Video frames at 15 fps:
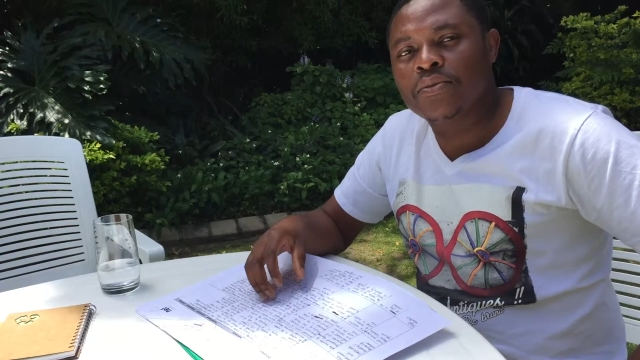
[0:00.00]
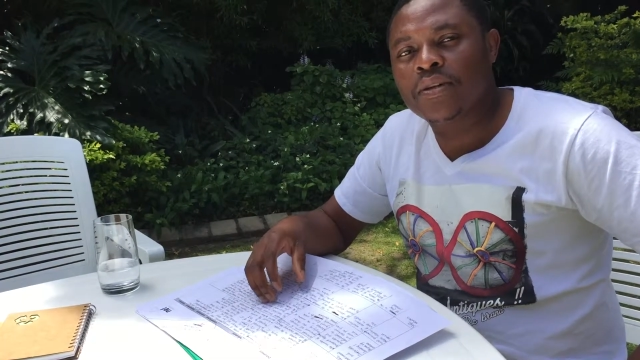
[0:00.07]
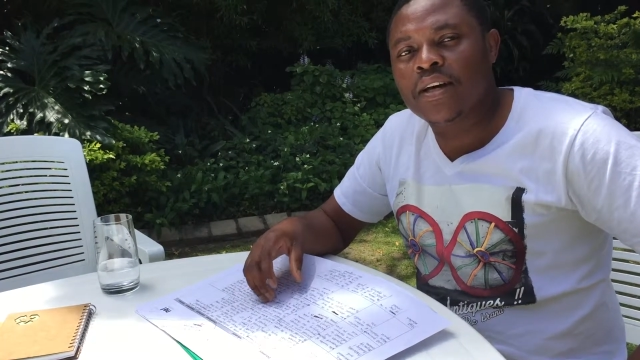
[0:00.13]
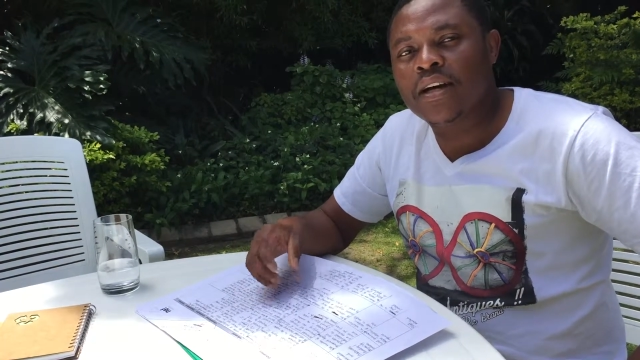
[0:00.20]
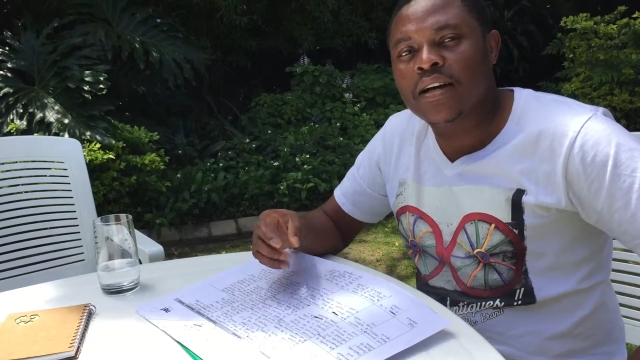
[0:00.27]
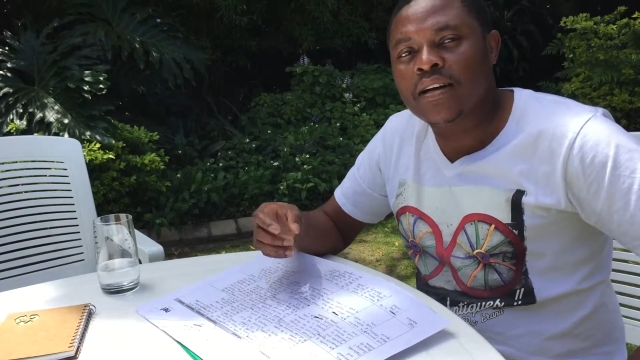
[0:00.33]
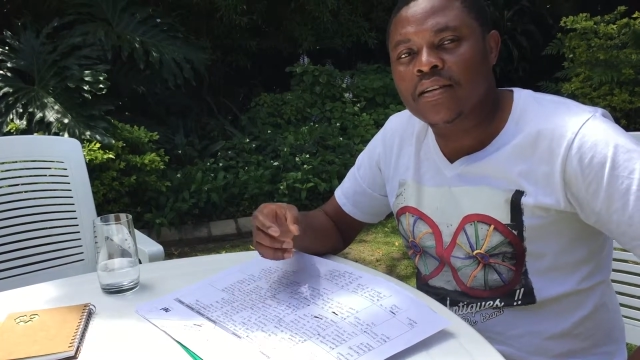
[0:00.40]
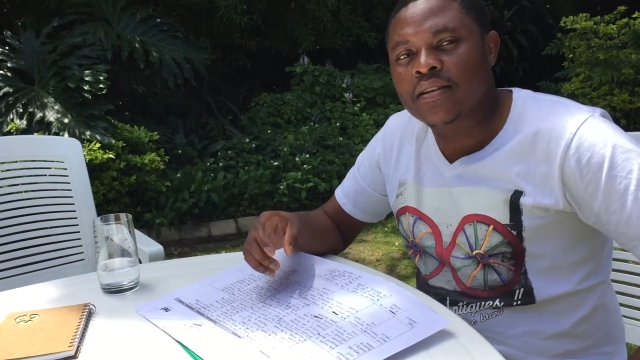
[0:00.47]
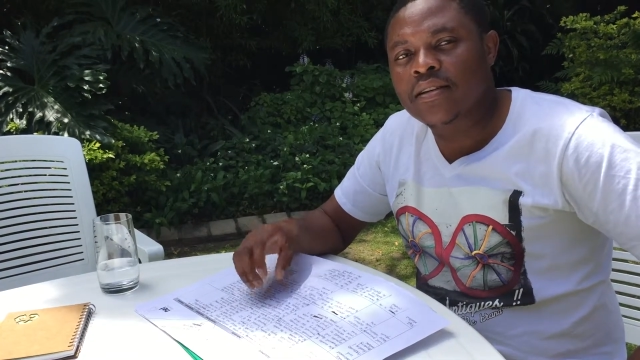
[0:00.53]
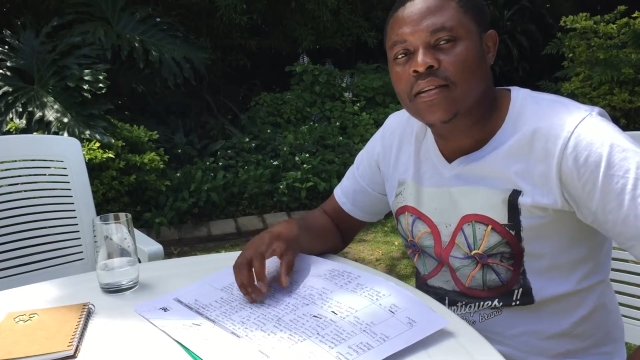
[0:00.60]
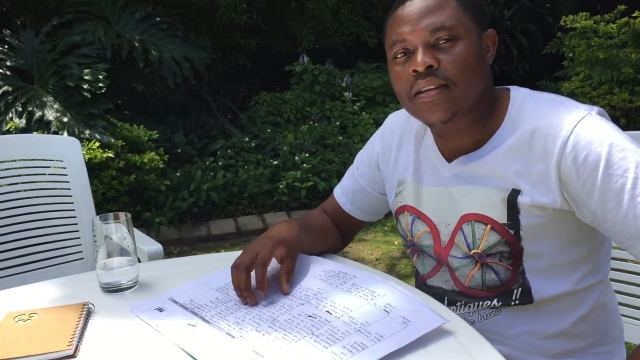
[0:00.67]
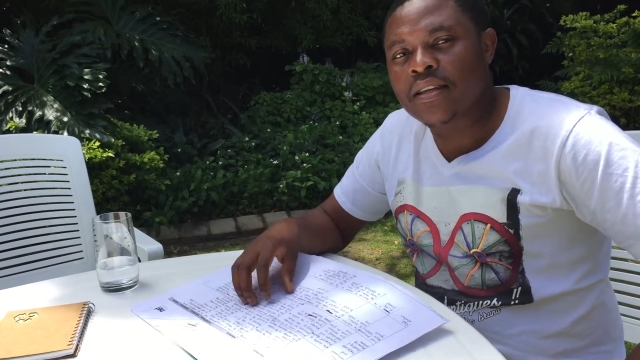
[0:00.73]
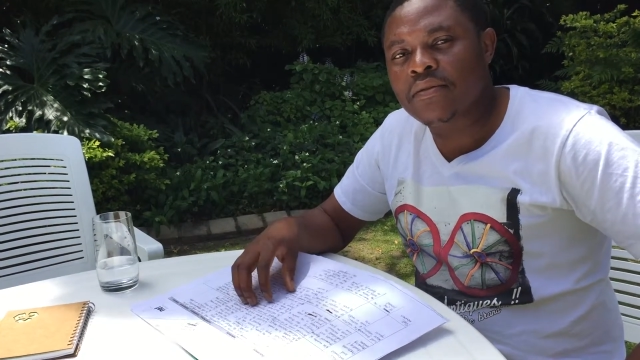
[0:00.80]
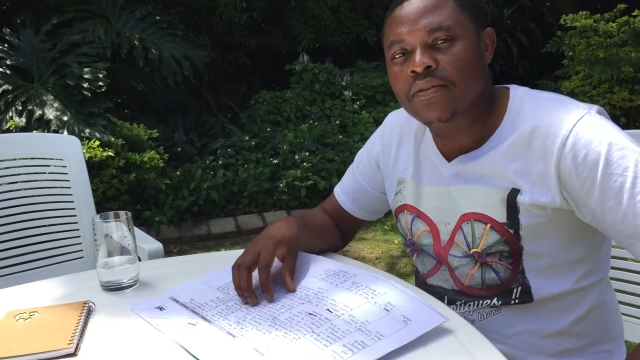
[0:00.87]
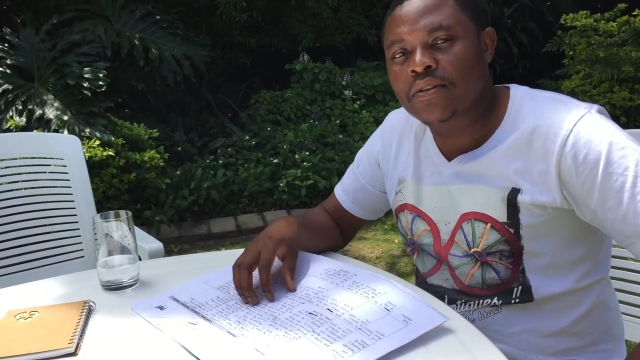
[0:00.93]
we are
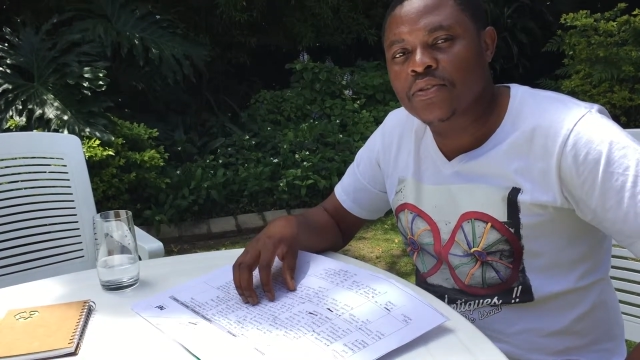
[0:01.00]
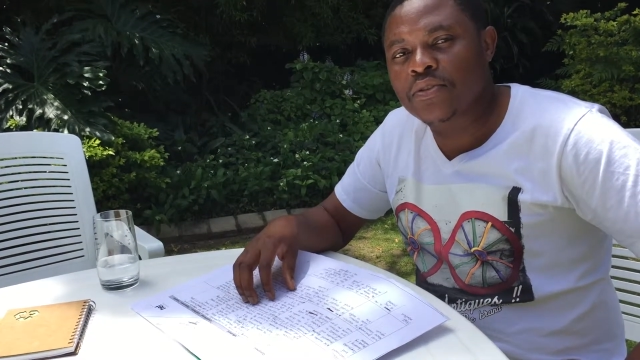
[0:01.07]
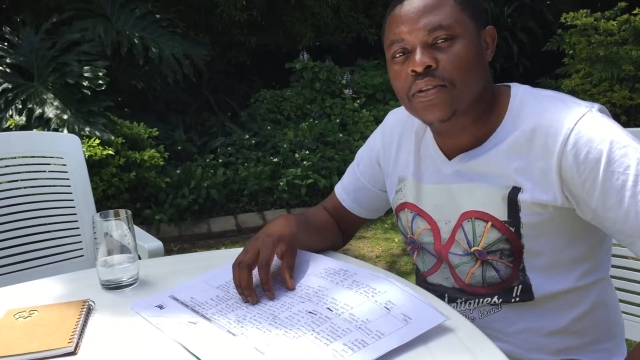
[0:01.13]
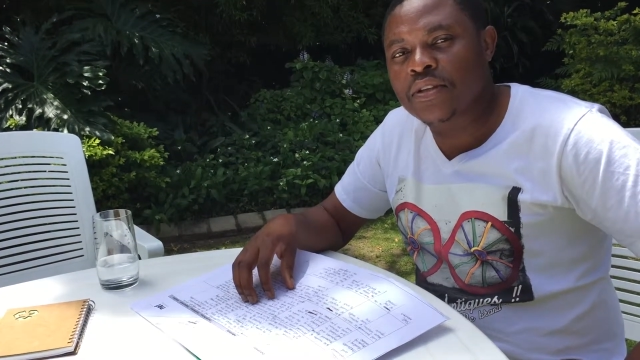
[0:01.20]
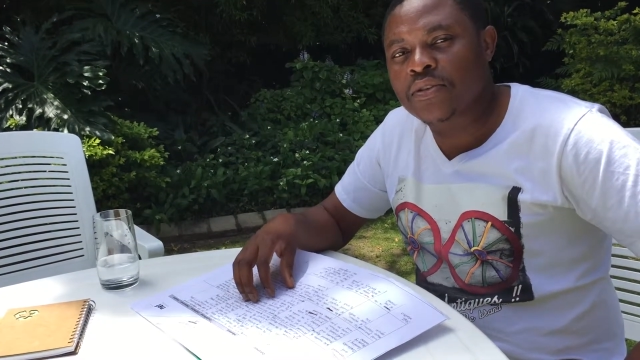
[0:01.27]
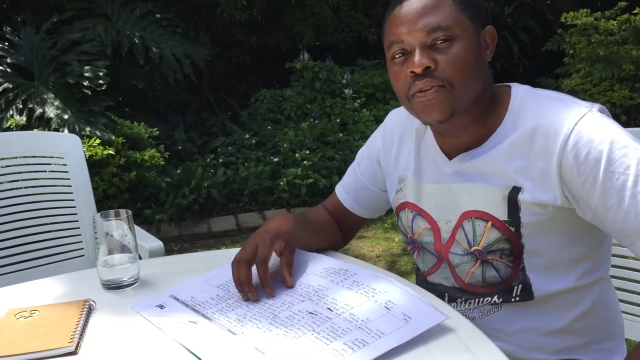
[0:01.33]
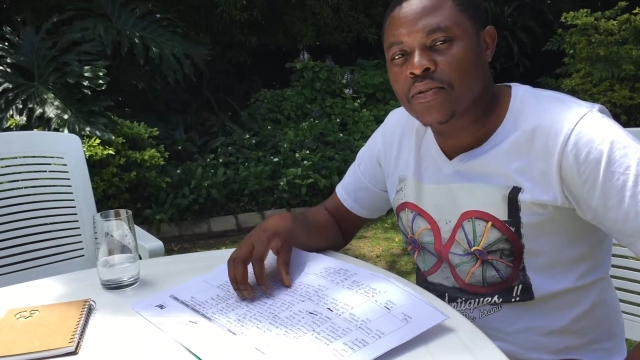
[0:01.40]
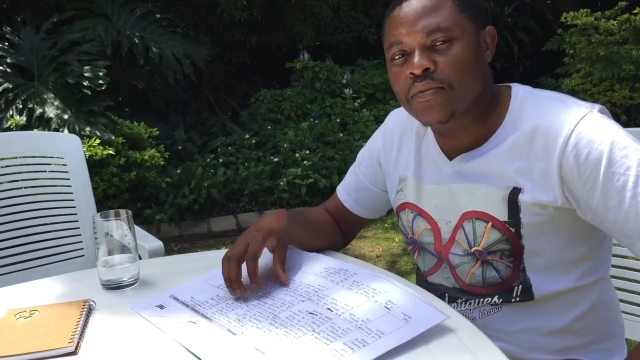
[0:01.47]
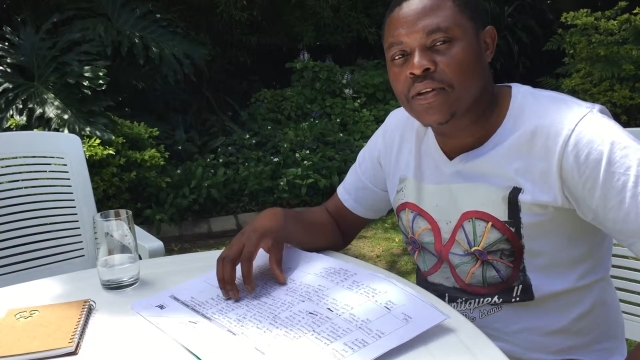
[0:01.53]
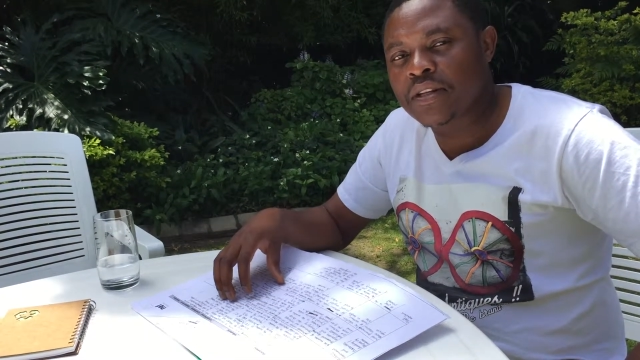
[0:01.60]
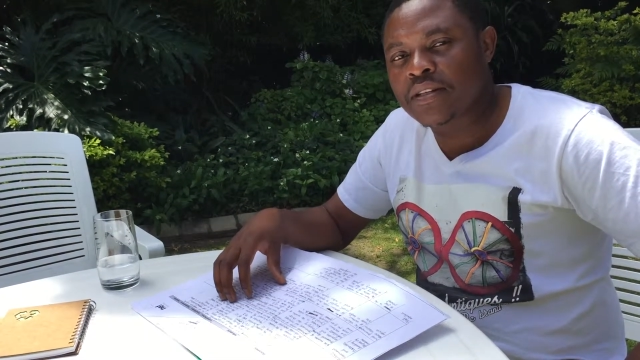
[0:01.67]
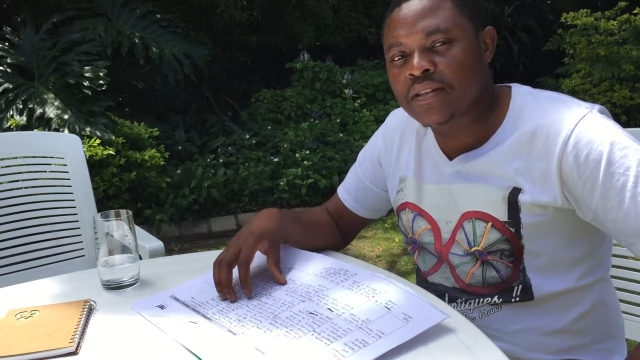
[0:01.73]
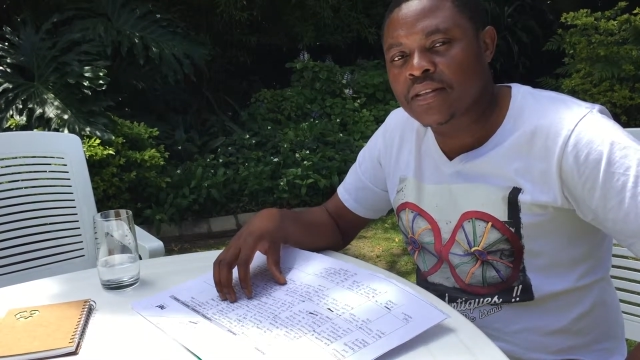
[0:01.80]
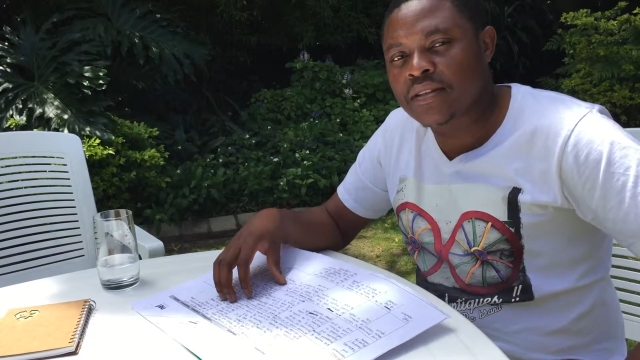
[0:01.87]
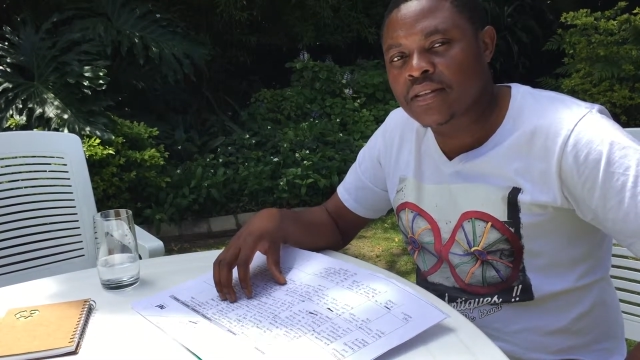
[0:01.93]
giving to these
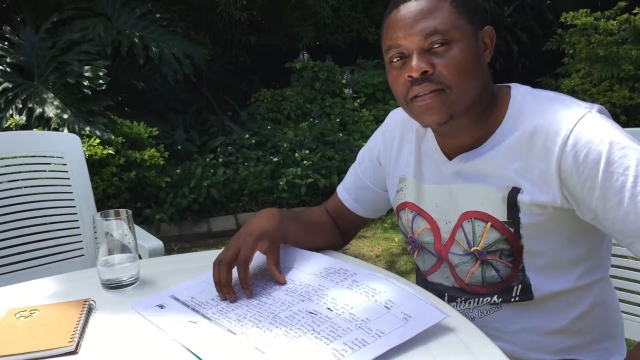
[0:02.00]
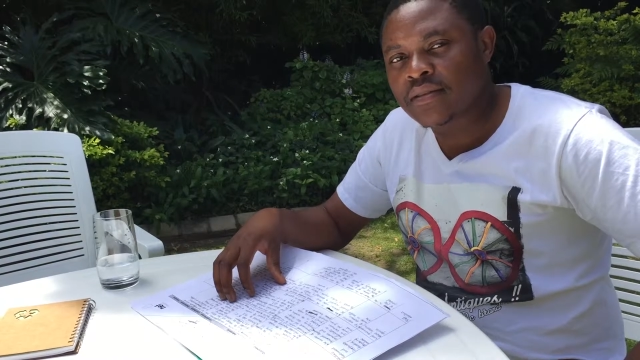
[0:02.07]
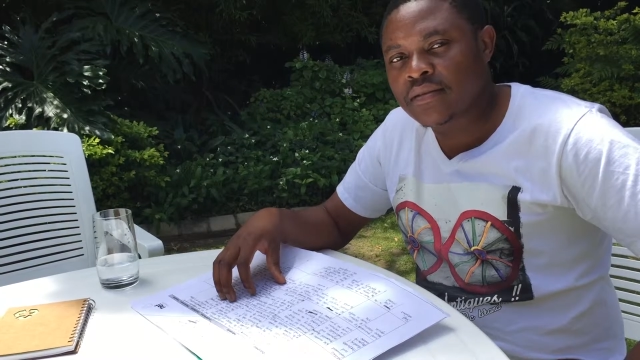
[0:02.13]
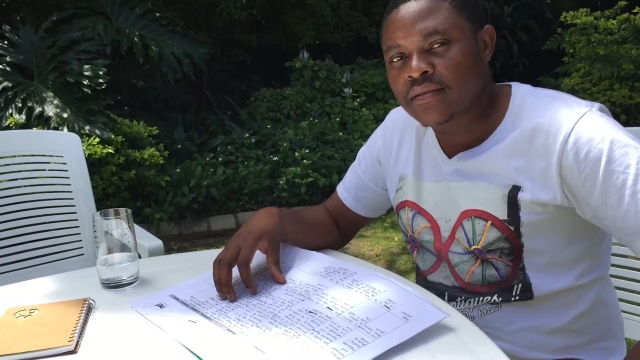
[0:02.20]
communities.